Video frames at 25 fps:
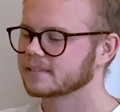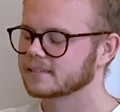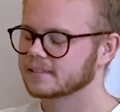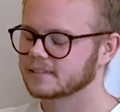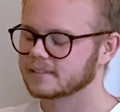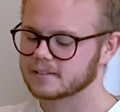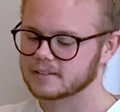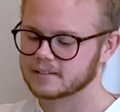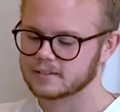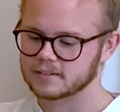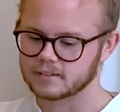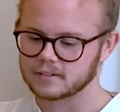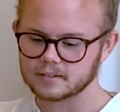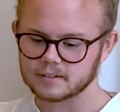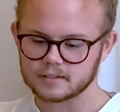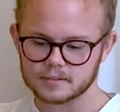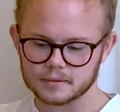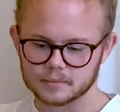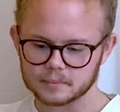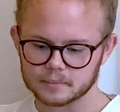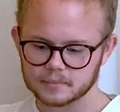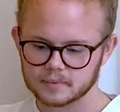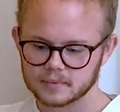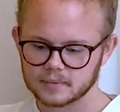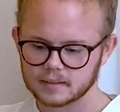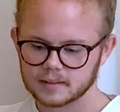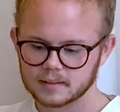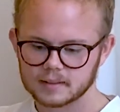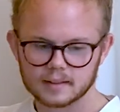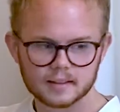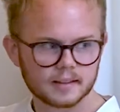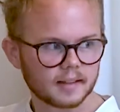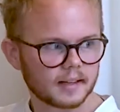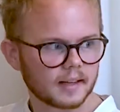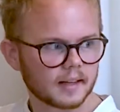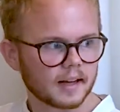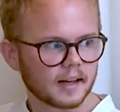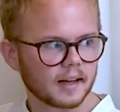That's awesome.
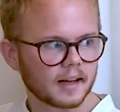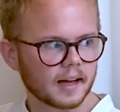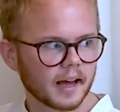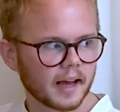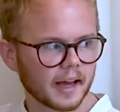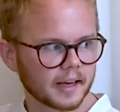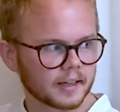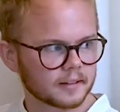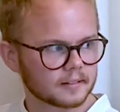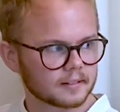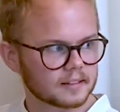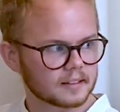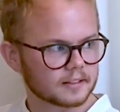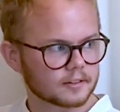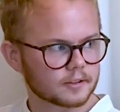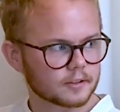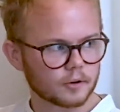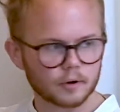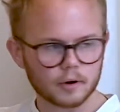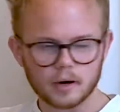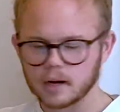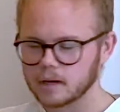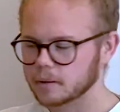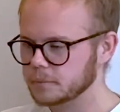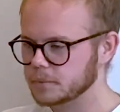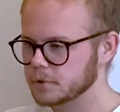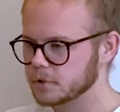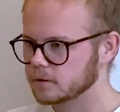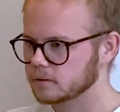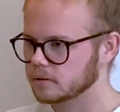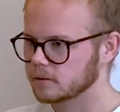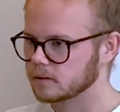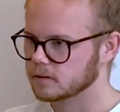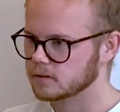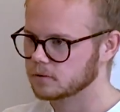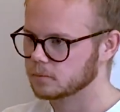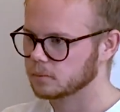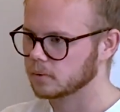Henk described
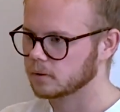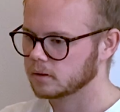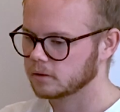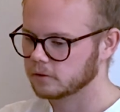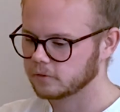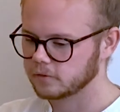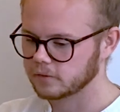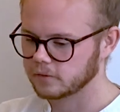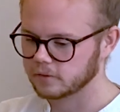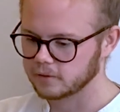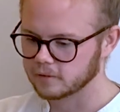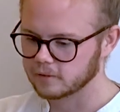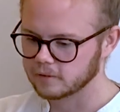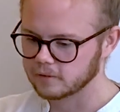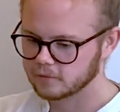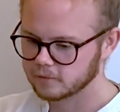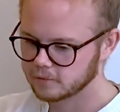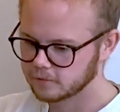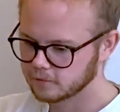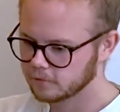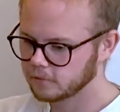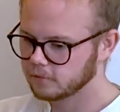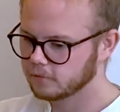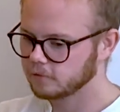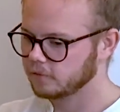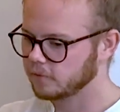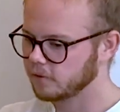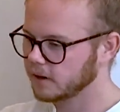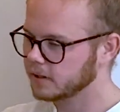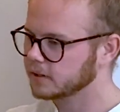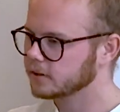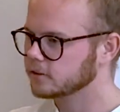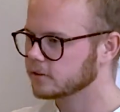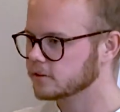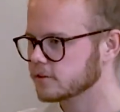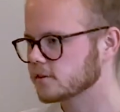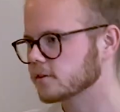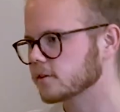you as one of the
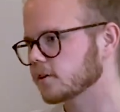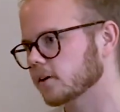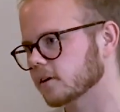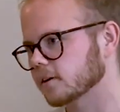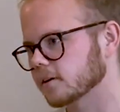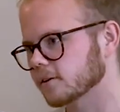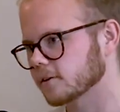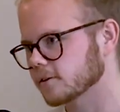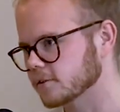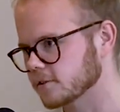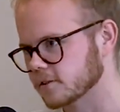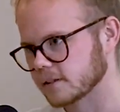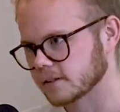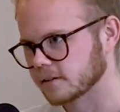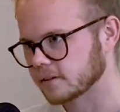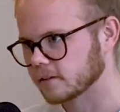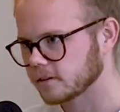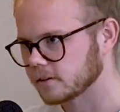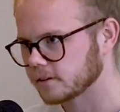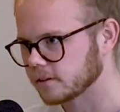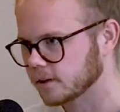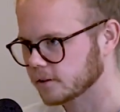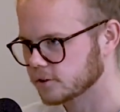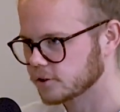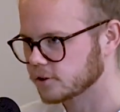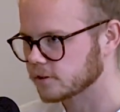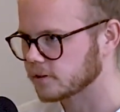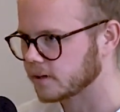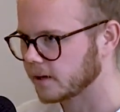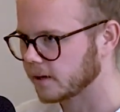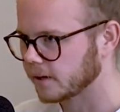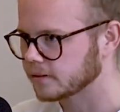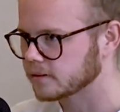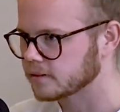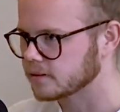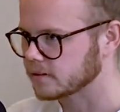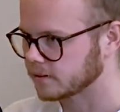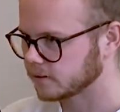fire starters in the Dutch
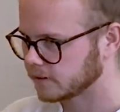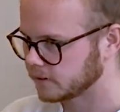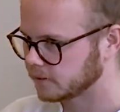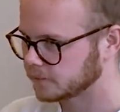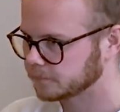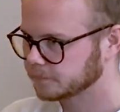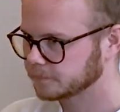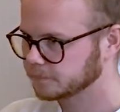dance scene.